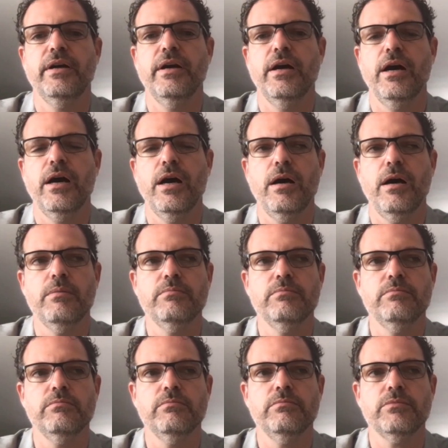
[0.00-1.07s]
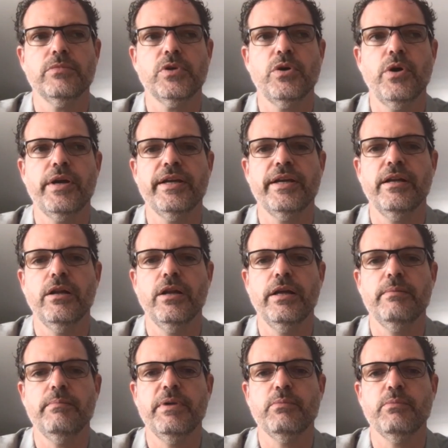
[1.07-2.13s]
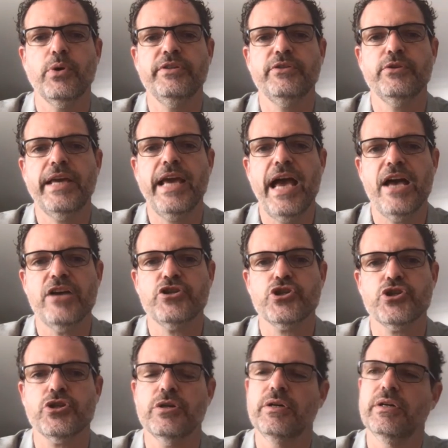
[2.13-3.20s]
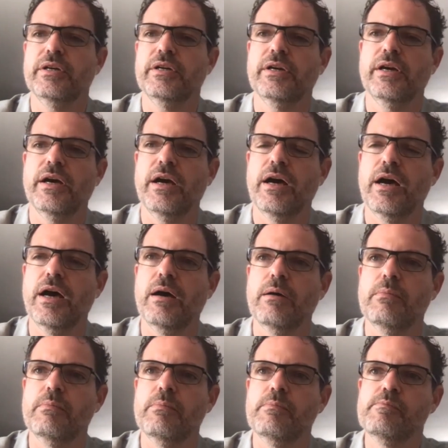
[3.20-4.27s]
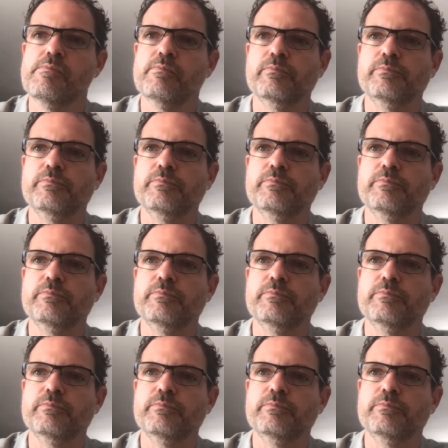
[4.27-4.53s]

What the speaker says: going a little bit more into cash, and